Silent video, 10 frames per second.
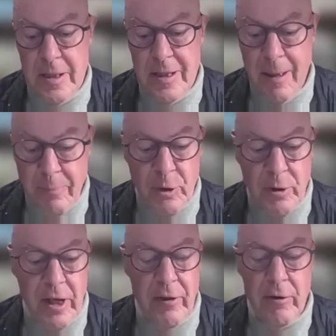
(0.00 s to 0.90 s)
come
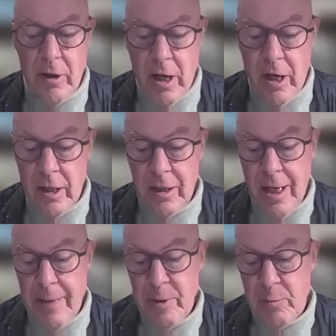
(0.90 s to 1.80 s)
together are
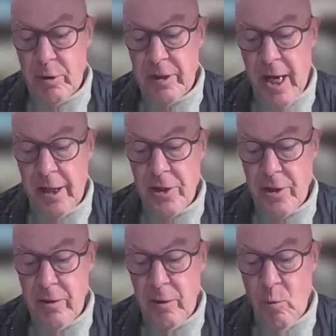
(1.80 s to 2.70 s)
climate
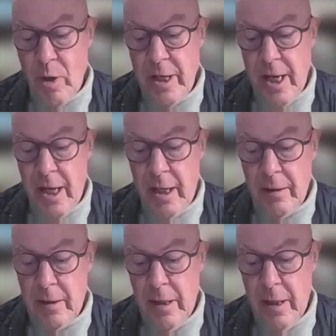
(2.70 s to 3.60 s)
protection on the one
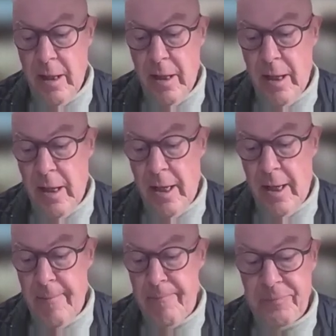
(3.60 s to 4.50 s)
hand,
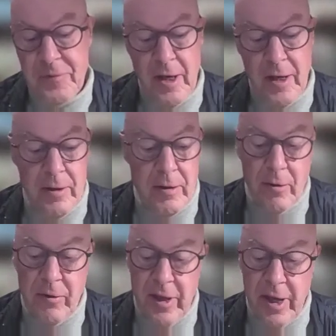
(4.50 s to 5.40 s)
and
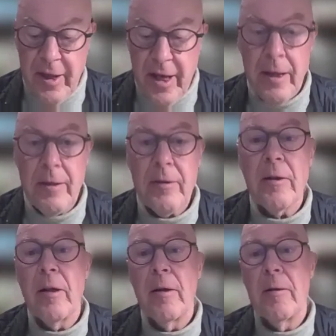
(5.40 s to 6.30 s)
on the other hand,
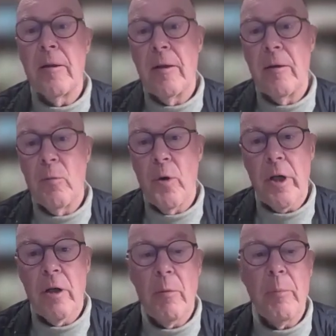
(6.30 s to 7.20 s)

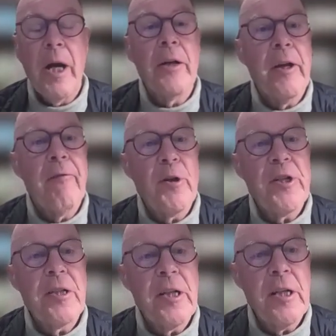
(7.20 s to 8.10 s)
working on
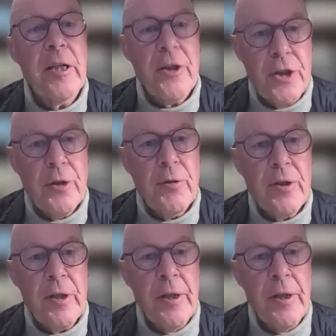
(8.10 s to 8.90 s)
biodiversity issues.